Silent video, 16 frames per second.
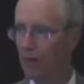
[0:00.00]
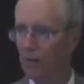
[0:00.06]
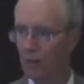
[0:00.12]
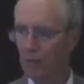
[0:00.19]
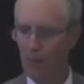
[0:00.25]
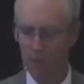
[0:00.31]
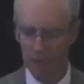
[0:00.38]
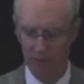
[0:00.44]

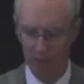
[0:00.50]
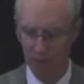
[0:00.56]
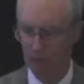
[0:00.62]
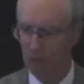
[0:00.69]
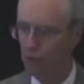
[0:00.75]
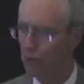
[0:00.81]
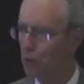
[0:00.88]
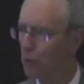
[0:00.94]
Topic
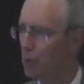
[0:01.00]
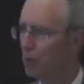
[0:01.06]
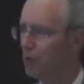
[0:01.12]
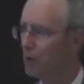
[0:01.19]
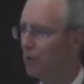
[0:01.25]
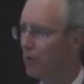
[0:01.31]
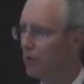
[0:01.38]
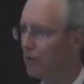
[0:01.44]
number 2,
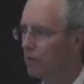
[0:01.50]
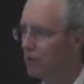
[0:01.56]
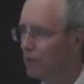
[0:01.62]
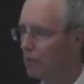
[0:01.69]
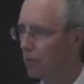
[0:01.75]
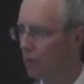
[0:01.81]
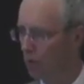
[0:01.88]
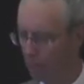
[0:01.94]
truck
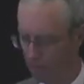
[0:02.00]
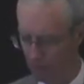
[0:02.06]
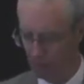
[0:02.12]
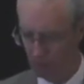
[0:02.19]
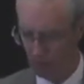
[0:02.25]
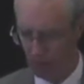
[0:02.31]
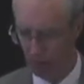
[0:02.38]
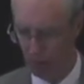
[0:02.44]
rail
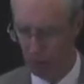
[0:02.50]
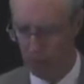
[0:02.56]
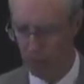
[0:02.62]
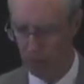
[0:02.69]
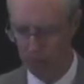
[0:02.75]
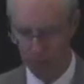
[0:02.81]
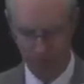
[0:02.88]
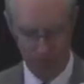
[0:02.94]

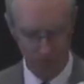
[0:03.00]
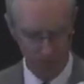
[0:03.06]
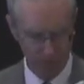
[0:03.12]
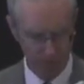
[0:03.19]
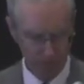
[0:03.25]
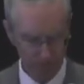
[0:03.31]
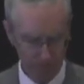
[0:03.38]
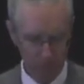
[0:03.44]
unloading.
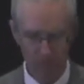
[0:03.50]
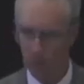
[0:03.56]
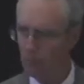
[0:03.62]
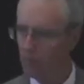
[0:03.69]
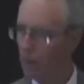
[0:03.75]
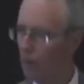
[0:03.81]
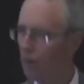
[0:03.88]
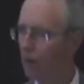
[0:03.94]

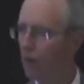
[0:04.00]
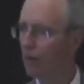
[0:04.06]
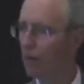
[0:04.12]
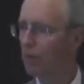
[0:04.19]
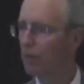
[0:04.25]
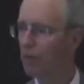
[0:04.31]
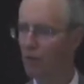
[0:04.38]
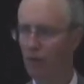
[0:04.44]

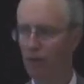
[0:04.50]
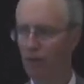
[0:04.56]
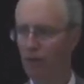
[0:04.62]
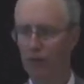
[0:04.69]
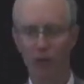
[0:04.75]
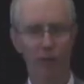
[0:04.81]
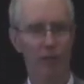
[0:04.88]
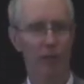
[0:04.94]
First of all,
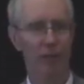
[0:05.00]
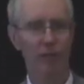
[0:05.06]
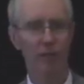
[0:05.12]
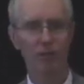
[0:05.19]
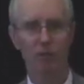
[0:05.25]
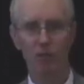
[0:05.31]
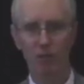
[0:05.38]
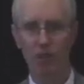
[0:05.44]
do you need
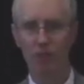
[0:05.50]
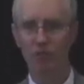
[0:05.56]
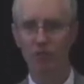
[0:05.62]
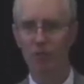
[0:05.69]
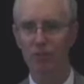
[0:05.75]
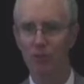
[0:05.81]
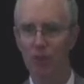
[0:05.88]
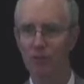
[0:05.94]
it? Jess
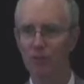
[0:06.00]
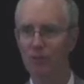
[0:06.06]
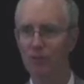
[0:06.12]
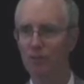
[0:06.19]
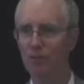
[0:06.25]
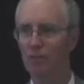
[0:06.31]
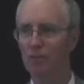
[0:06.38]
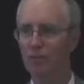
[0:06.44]
addressed
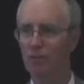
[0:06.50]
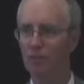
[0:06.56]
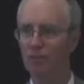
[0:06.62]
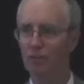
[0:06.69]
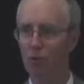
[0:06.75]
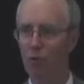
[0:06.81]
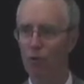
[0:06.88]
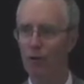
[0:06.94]
it today,
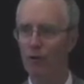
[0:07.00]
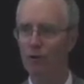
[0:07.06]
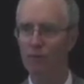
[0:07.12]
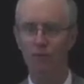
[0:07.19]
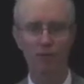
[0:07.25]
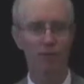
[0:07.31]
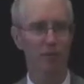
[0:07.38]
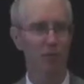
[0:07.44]
this
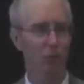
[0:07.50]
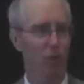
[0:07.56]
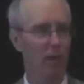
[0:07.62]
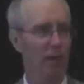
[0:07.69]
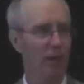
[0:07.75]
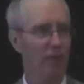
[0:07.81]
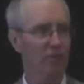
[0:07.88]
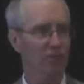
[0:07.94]
morning,
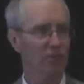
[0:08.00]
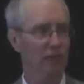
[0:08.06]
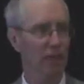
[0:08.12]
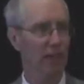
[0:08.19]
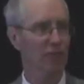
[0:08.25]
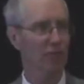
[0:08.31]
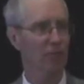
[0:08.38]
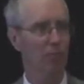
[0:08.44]
where that
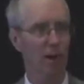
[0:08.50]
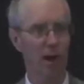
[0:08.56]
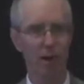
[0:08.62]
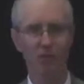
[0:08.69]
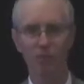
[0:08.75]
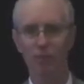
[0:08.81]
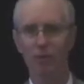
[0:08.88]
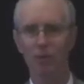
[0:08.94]
stands, the
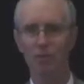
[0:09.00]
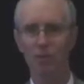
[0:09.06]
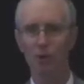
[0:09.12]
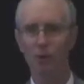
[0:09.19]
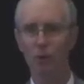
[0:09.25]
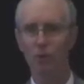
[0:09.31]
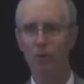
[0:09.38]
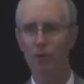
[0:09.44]
Miles
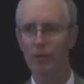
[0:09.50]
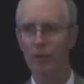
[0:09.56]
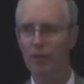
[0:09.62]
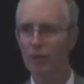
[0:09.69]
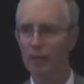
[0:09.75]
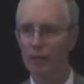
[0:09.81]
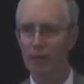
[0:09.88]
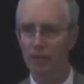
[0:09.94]
memo, the
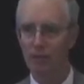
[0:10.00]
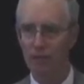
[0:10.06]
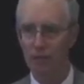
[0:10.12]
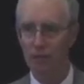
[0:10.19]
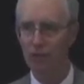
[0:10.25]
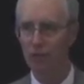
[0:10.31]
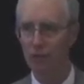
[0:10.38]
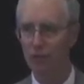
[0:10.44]

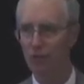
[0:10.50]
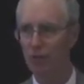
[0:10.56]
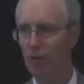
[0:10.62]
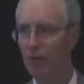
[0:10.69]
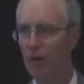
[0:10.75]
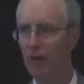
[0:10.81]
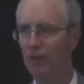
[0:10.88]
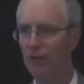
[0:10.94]
issues that
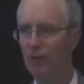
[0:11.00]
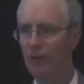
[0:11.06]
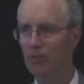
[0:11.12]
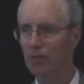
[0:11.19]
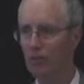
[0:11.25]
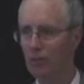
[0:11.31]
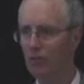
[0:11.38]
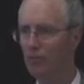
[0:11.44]
are out there.
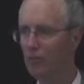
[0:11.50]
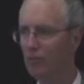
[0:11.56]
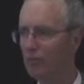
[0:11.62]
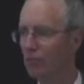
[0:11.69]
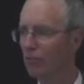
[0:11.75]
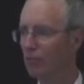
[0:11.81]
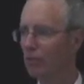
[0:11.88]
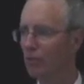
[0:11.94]
So your
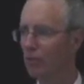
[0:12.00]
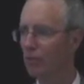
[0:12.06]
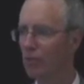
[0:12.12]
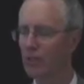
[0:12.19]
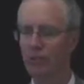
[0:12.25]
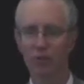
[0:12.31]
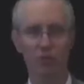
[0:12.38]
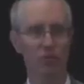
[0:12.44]
first
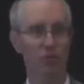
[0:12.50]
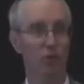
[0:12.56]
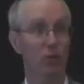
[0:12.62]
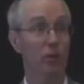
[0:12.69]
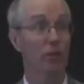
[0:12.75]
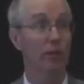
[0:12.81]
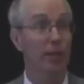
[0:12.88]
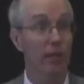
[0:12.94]
consideration is, do
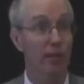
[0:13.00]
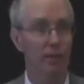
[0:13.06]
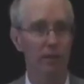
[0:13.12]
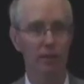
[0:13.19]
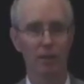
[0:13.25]
you need it?